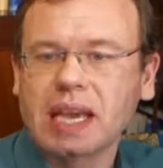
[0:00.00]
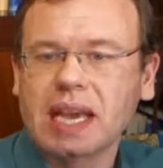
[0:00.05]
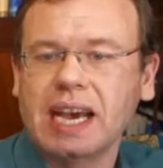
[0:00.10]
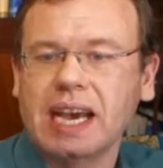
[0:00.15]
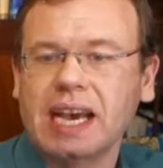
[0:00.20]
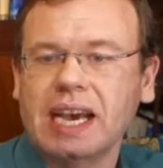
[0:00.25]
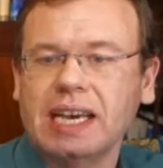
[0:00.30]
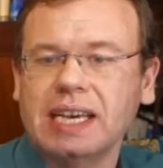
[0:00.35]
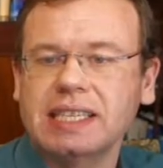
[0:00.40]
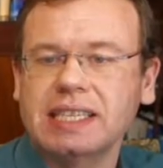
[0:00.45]

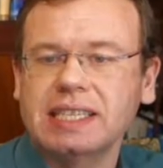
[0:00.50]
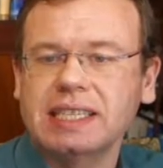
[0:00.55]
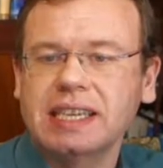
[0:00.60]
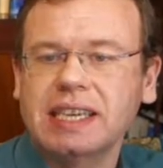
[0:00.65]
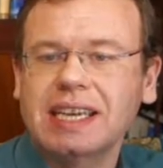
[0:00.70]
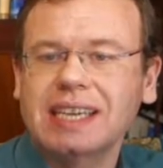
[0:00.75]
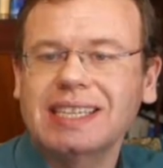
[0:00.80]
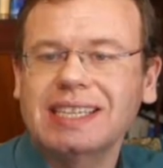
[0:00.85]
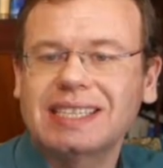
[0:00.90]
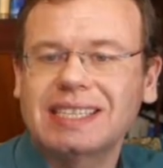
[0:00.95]
And
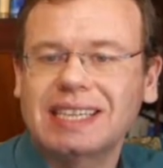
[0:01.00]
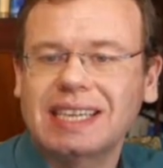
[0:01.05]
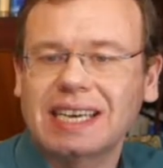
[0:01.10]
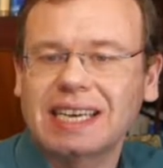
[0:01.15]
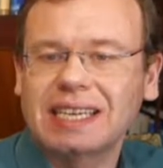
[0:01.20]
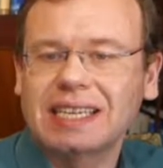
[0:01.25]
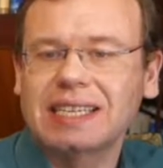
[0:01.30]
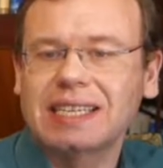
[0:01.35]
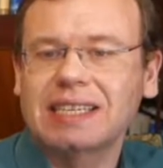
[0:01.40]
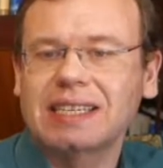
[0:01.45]

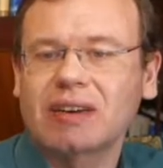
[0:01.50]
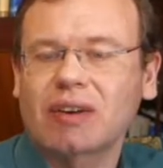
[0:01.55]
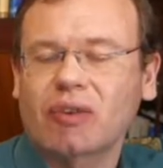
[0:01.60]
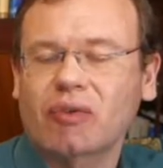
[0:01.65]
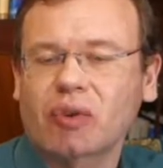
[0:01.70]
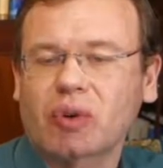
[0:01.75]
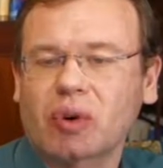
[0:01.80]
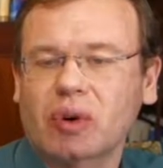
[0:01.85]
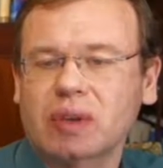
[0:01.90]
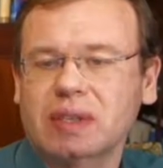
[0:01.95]
then,
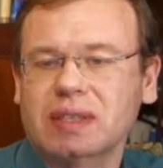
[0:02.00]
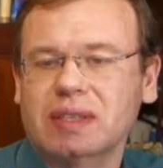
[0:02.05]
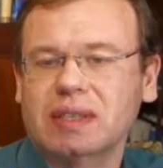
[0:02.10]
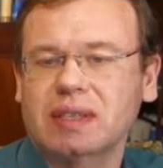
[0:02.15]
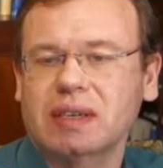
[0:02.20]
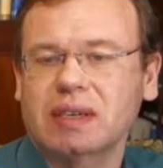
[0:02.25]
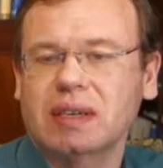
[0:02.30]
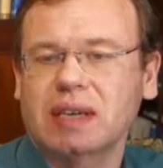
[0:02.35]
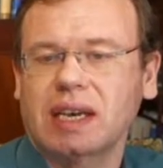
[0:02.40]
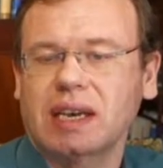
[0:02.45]
of course,
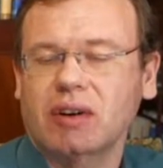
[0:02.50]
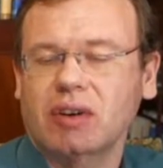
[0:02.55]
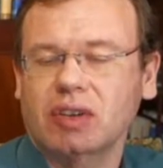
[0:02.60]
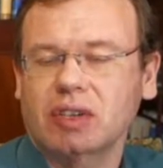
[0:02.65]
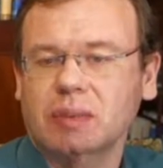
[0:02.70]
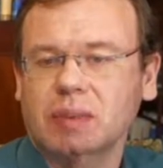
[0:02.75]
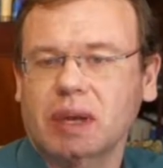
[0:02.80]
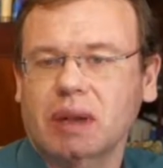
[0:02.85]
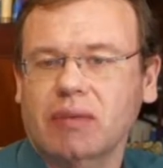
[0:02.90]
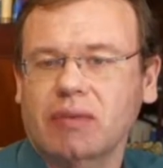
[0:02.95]
the
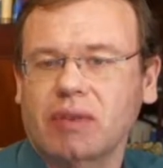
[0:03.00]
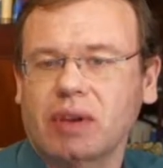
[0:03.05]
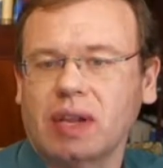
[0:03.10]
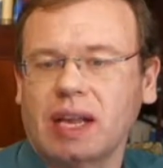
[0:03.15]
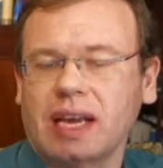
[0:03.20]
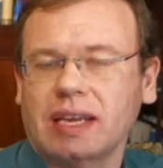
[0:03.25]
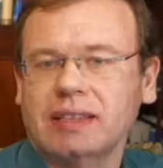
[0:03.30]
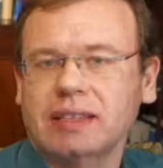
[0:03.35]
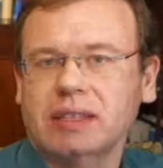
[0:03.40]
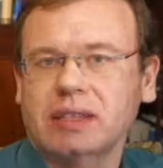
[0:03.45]
hospital will
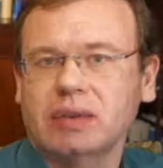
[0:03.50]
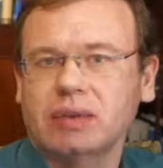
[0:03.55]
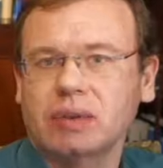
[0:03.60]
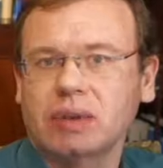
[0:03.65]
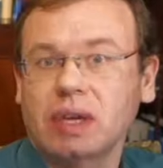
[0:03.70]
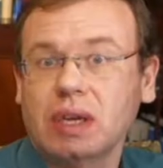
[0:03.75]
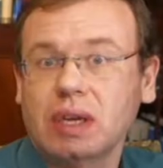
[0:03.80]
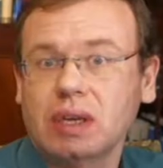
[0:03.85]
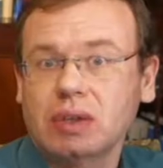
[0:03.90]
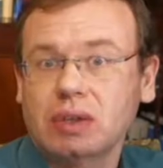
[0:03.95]
ask you
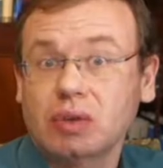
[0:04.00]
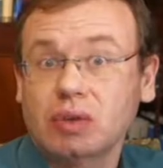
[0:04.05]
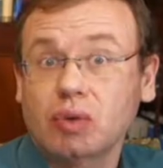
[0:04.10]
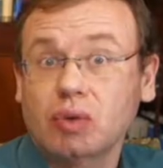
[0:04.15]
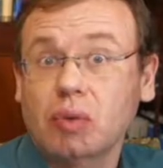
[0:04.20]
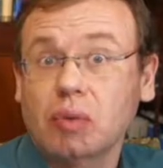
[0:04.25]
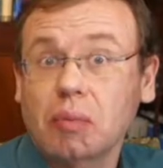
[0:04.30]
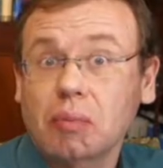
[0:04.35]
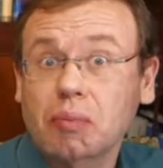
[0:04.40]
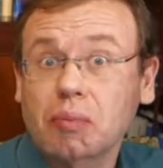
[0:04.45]

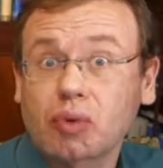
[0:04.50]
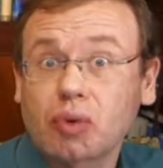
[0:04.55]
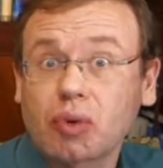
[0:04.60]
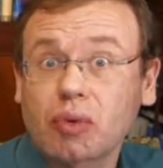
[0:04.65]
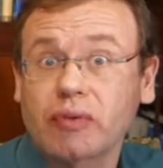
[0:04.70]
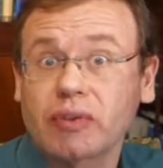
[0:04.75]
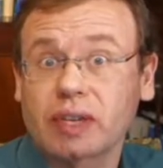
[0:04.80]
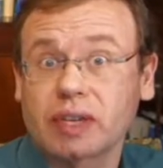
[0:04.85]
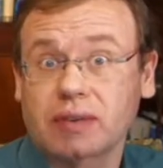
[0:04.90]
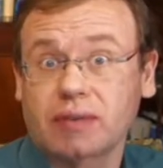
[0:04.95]
to
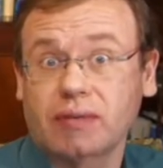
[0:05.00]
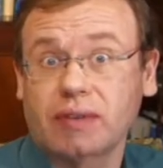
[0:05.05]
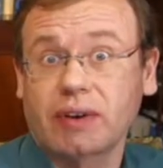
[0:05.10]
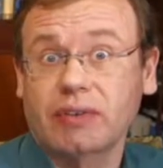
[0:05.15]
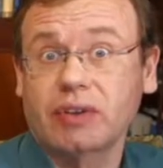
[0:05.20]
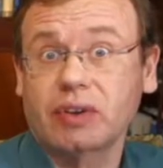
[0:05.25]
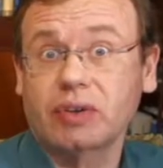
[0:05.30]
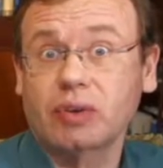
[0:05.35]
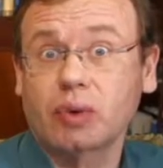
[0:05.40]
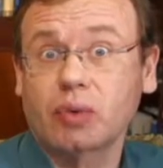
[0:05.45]
prove it,
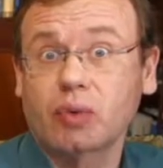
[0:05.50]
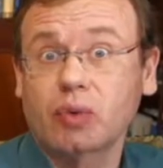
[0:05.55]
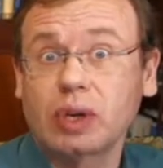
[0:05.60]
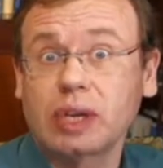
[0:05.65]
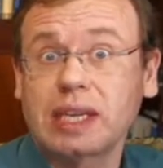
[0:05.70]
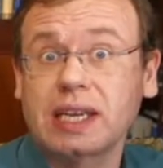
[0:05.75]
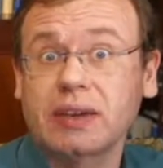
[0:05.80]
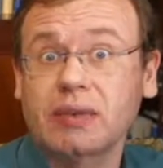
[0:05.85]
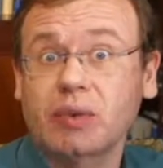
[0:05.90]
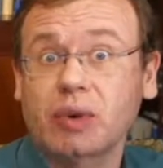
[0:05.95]
whether you
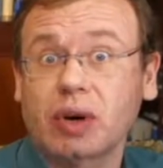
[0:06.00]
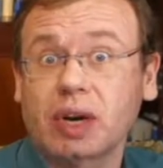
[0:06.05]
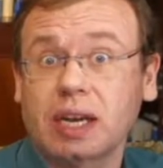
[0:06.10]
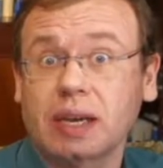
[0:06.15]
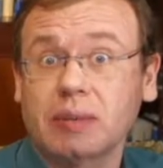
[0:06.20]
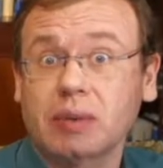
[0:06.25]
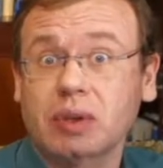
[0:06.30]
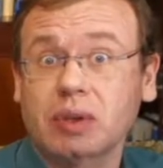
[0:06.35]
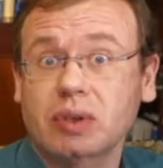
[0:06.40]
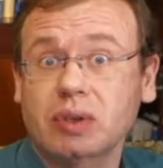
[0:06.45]
really were
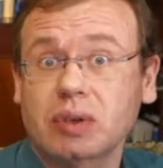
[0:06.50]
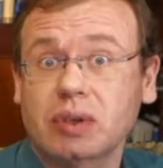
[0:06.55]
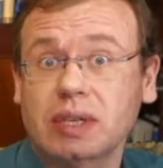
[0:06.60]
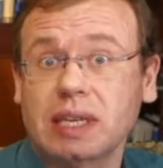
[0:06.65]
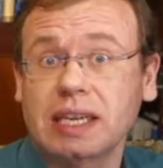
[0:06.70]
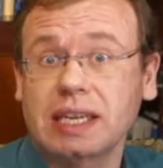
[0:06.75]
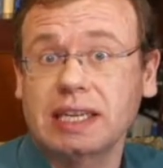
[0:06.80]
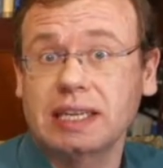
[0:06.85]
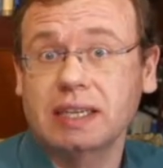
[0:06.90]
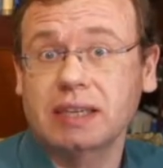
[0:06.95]
able to
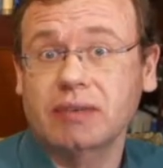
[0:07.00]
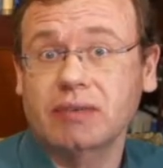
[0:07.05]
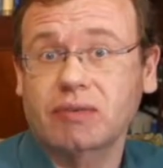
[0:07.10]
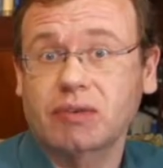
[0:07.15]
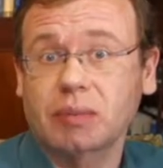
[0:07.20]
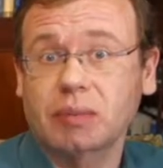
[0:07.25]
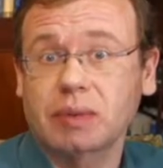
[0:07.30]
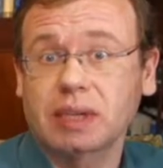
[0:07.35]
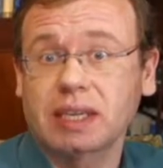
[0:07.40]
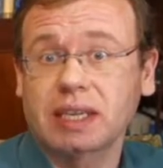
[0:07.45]
delete it
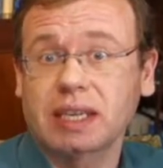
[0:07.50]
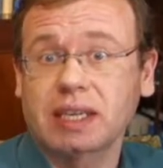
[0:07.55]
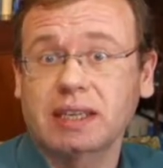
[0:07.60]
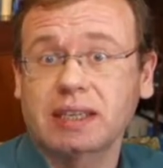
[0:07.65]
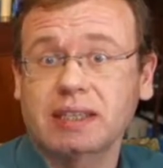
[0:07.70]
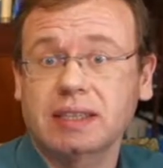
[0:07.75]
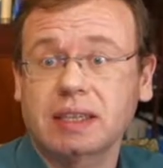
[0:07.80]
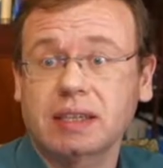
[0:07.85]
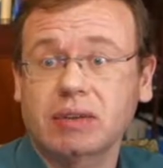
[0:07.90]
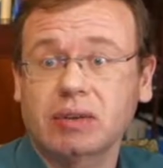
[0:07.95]
from the data
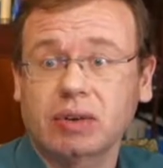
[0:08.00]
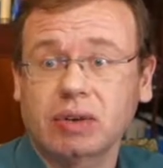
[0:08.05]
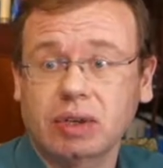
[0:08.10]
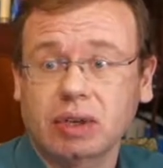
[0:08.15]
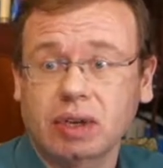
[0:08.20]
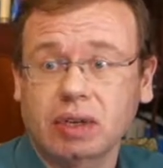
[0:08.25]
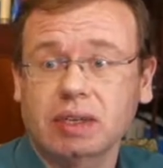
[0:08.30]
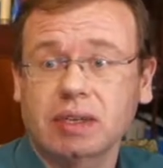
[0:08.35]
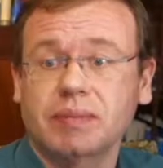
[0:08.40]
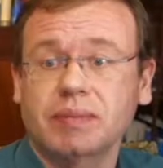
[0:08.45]
set or
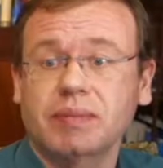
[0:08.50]
not.